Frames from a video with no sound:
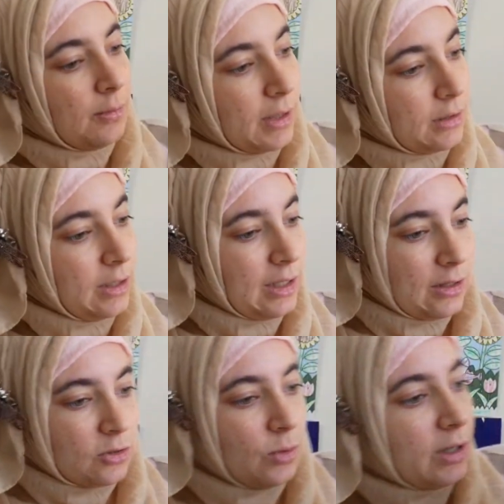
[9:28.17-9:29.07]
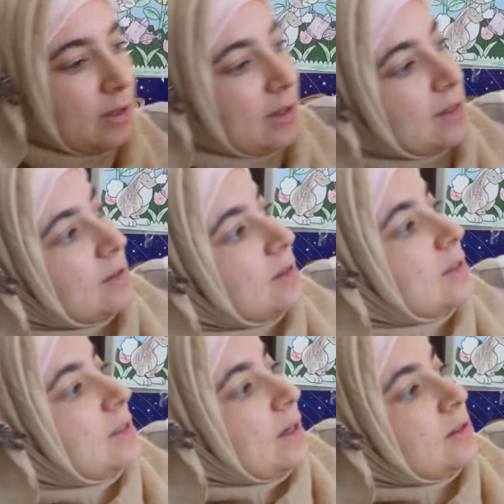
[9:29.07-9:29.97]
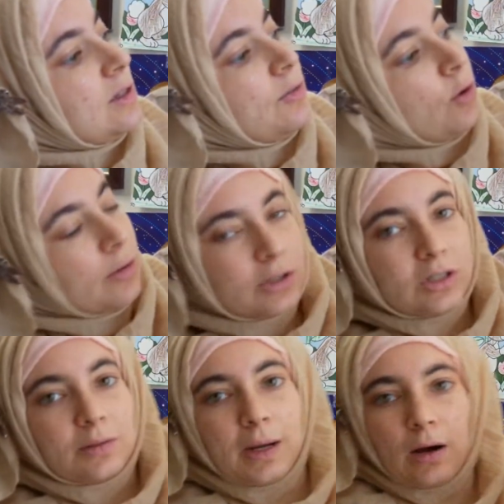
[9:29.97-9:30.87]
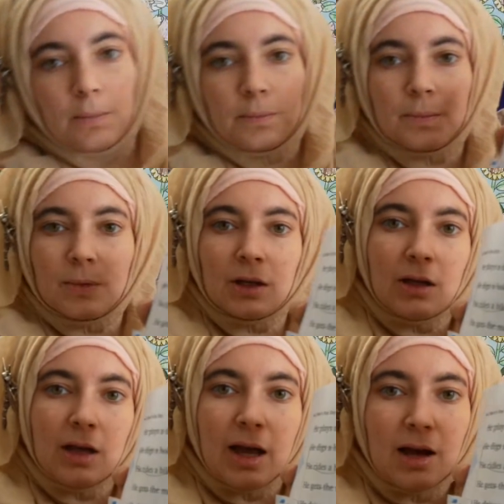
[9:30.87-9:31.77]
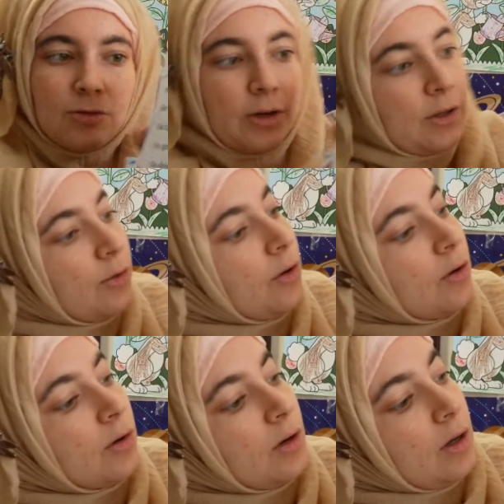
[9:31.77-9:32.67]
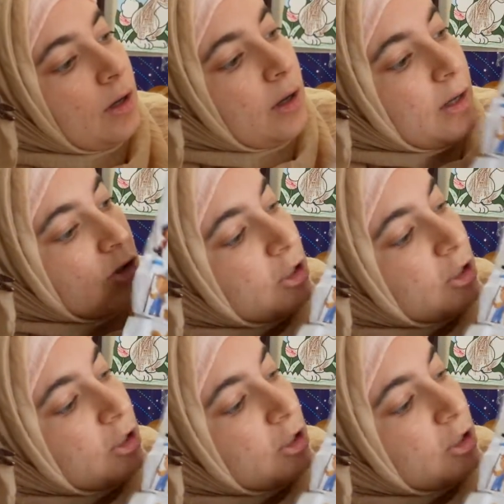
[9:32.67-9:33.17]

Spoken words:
But look at this, we're at lesson 64, which is about halfway through, and